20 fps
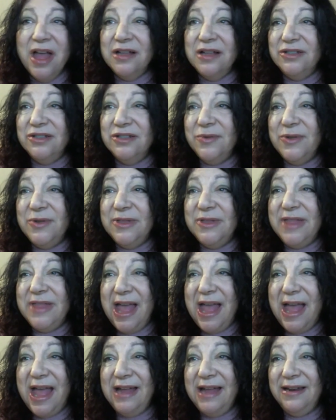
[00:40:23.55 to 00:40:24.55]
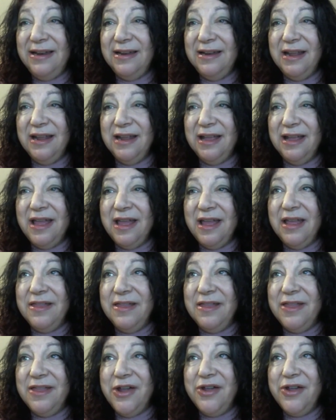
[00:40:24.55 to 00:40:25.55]
So with that,
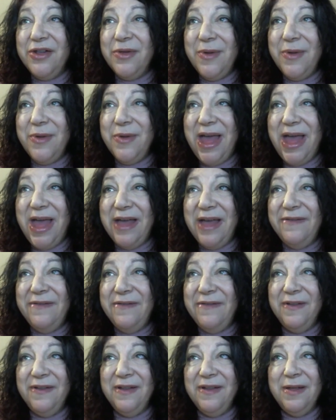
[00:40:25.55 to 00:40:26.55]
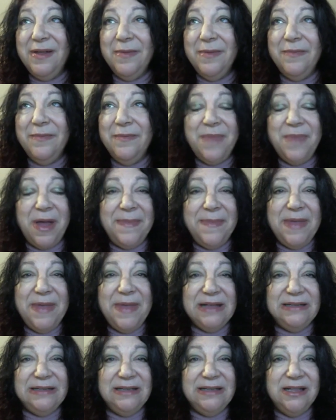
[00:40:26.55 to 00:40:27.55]
there you have
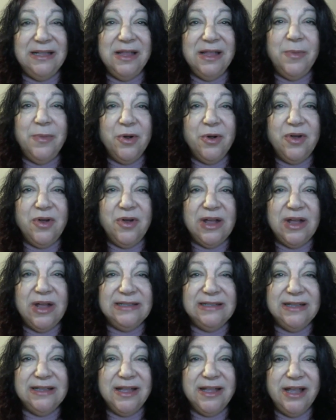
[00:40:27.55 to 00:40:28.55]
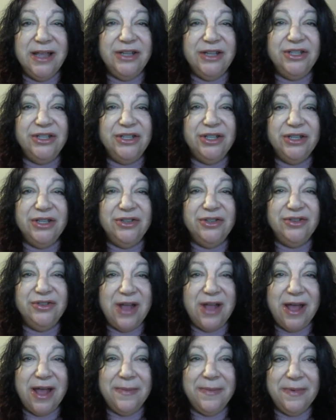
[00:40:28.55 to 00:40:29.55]
bypassing the procrastination
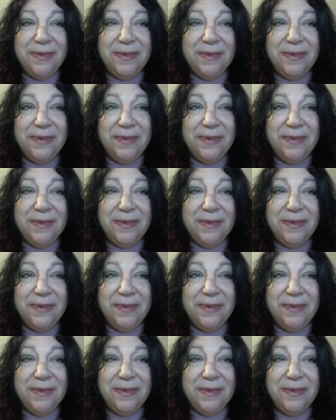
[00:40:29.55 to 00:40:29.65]
trap.